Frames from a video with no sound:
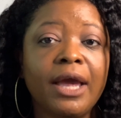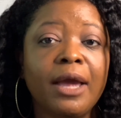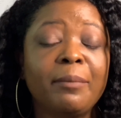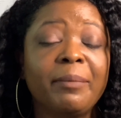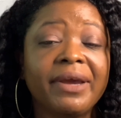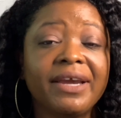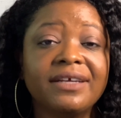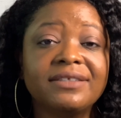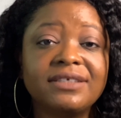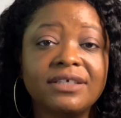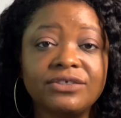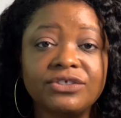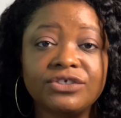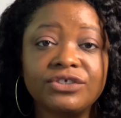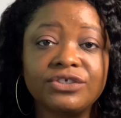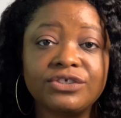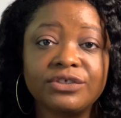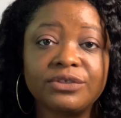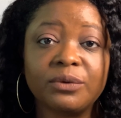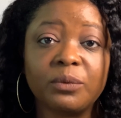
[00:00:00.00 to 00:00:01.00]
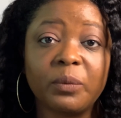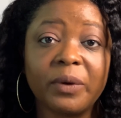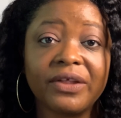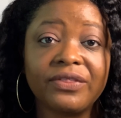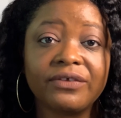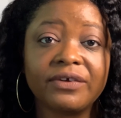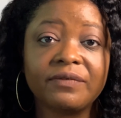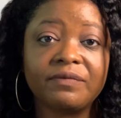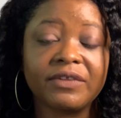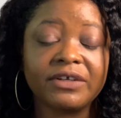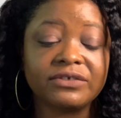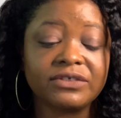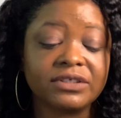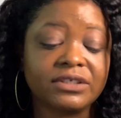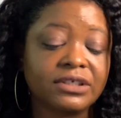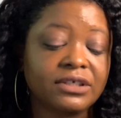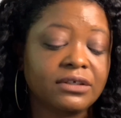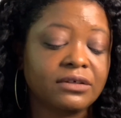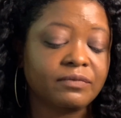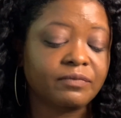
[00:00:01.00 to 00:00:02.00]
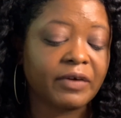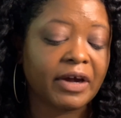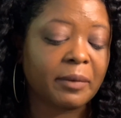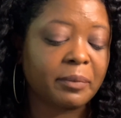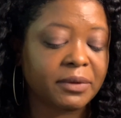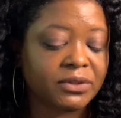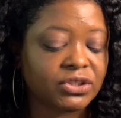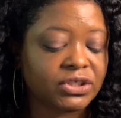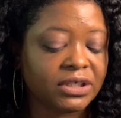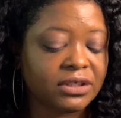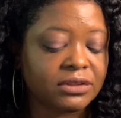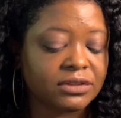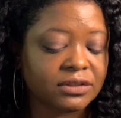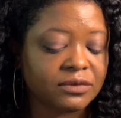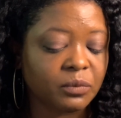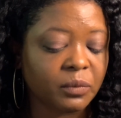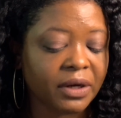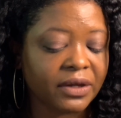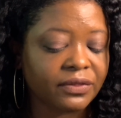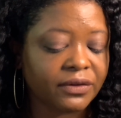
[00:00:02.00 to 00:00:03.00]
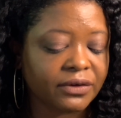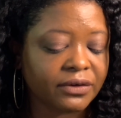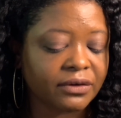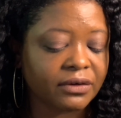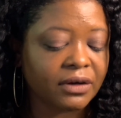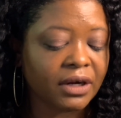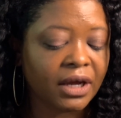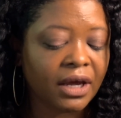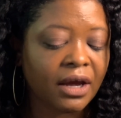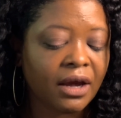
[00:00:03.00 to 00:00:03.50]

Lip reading: Pay attention to the weather, if there's any rapid change in weather,